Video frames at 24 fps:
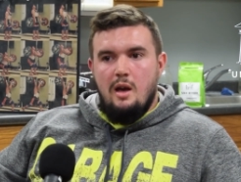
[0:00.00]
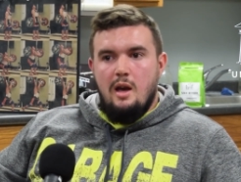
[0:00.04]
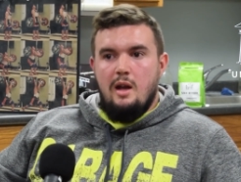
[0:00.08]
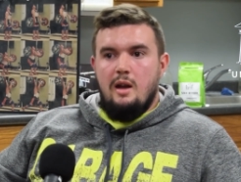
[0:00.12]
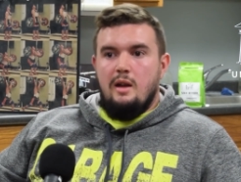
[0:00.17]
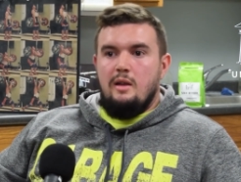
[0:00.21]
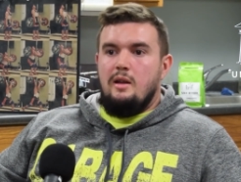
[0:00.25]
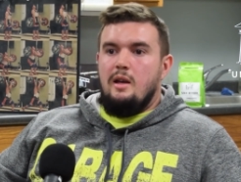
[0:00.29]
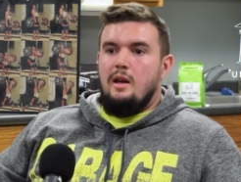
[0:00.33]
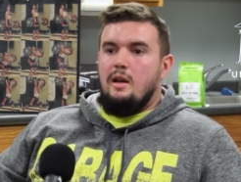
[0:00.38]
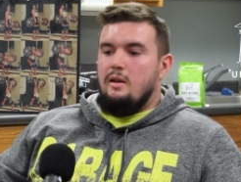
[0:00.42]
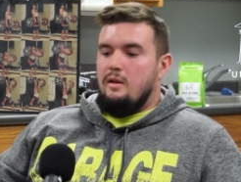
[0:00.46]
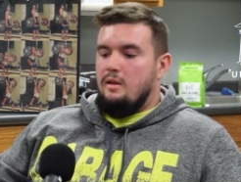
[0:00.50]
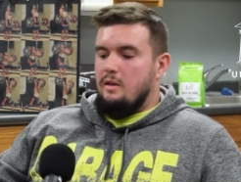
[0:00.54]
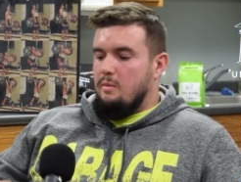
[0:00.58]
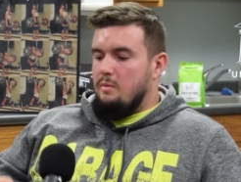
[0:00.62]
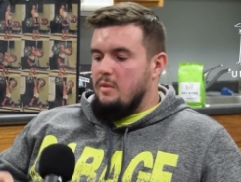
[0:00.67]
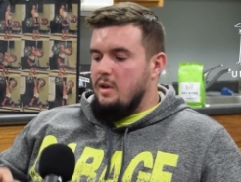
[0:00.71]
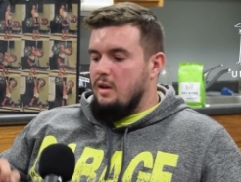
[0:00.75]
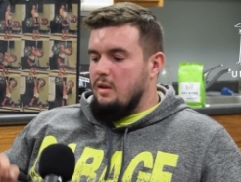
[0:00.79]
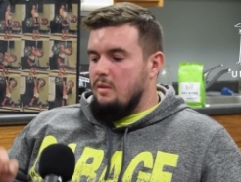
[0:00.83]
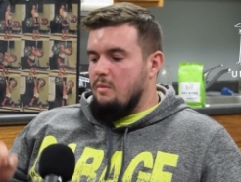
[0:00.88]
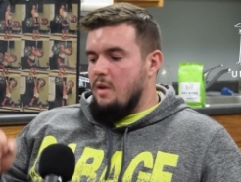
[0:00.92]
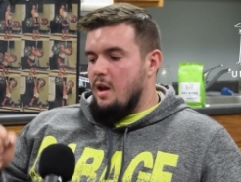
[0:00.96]
and at the end of the
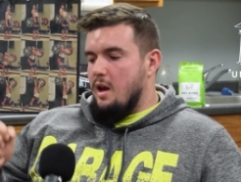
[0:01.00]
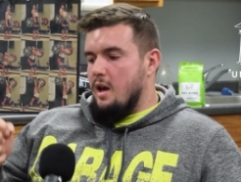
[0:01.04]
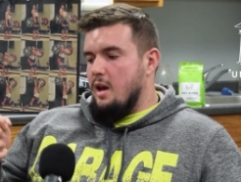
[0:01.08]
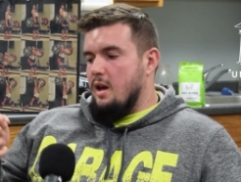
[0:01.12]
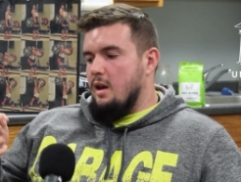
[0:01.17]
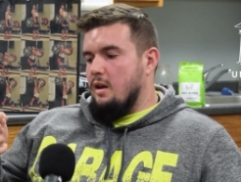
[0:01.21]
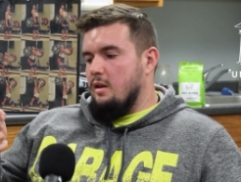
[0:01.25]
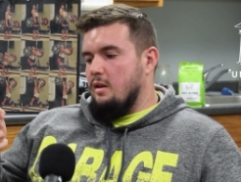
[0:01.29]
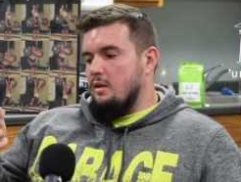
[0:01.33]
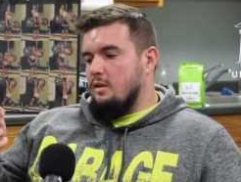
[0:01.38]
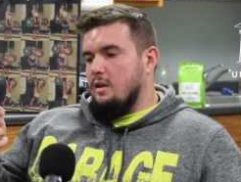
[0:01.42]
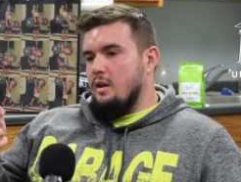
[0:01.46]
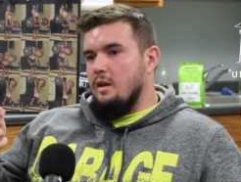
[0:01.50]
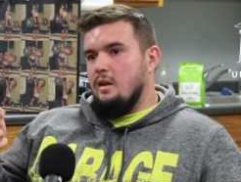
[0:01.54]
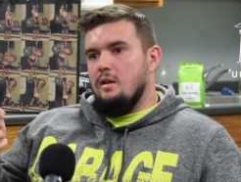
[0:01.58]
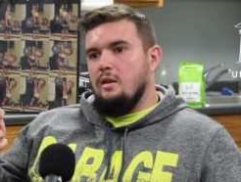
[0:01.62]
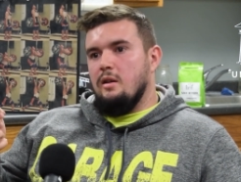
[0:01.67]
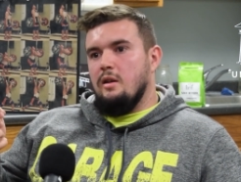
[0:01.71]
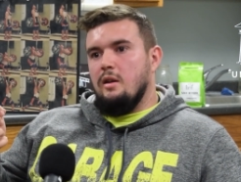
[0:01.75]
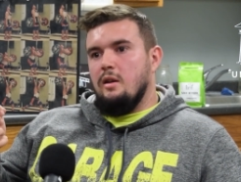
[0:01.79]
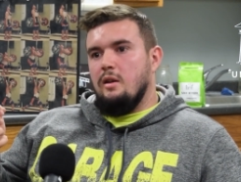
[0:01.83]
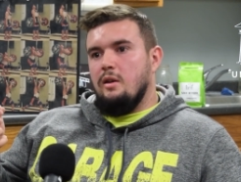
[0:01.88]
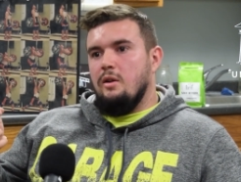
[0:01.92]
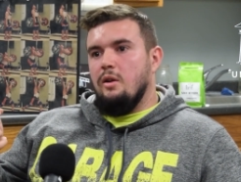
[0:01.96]
meet, my hand had kind of
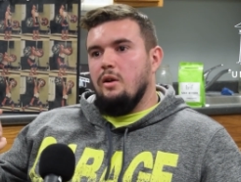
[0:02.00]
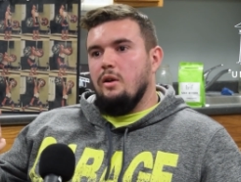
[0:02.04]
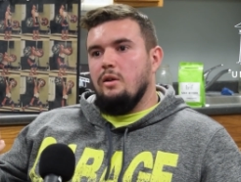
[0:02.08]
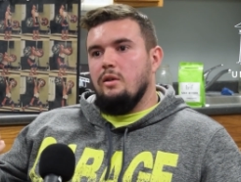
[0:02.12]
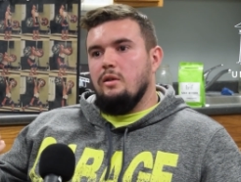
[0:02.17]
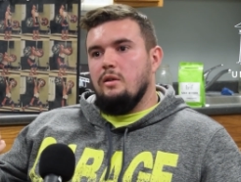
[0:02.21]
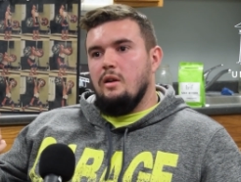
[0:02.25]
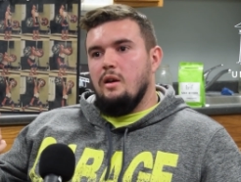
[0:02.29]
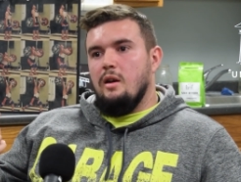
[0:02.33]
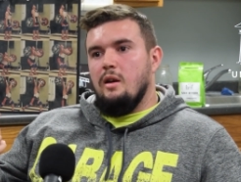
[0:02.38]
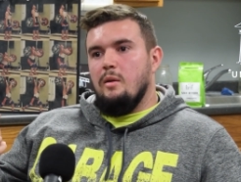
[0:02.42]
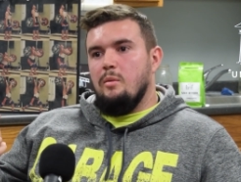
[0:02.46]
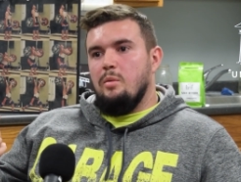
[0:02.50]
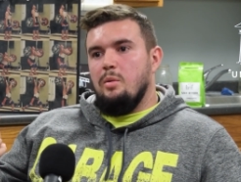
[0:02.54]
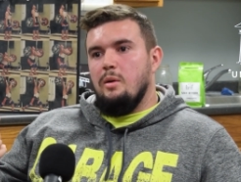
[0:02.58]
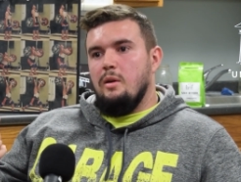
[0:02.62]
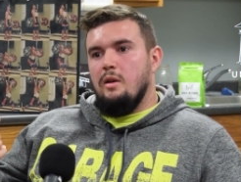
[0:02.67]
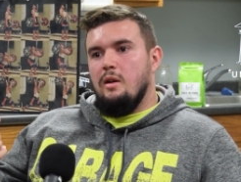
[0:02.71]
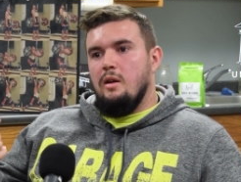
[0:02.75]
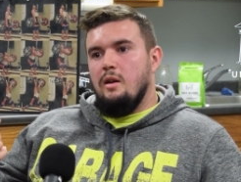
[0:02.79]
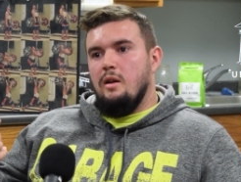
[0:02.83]
like curled up,